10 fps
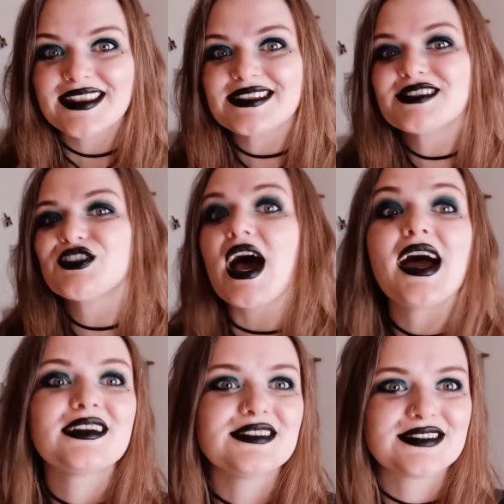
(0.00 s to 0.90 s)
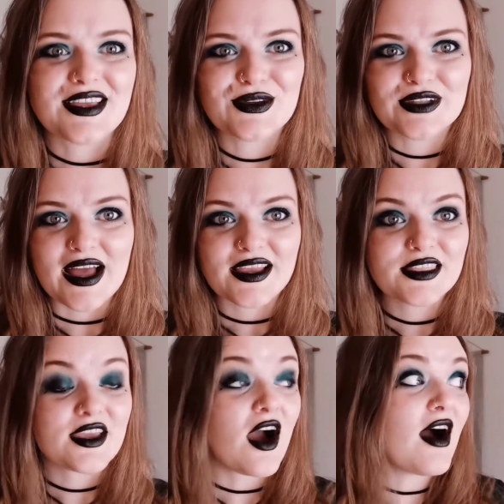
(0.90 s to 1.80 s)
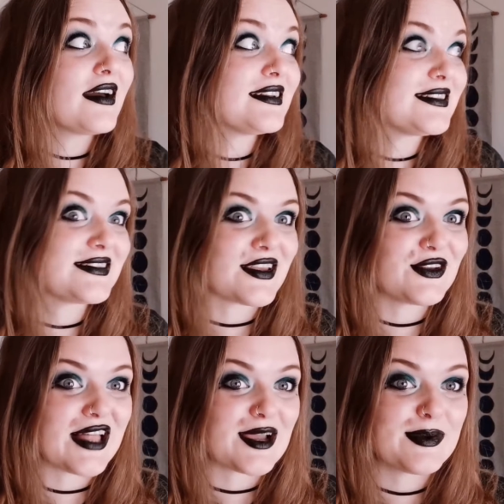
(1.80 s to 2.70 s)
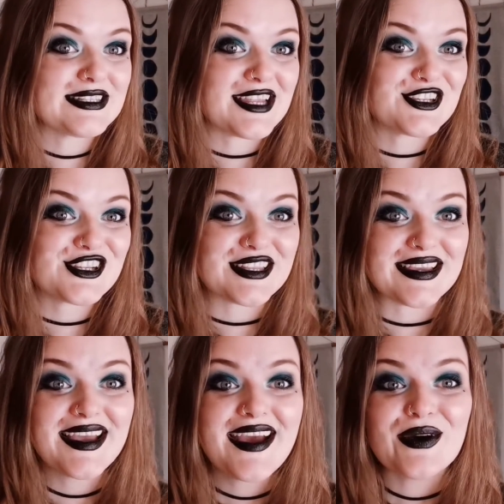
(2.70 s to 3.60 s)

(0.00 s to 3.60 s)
the styles that you like, the artists that you like potentially,